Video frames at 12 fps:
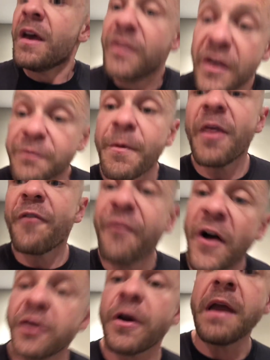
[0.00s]
This
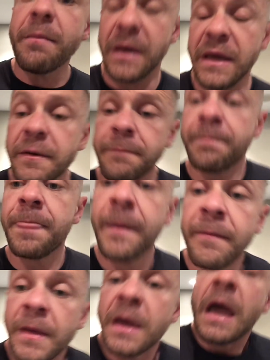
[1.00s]
motherfucker ate meat
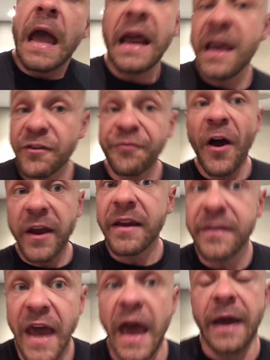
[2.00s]
and he's
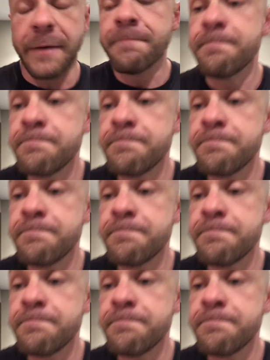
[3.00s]
fucking dead.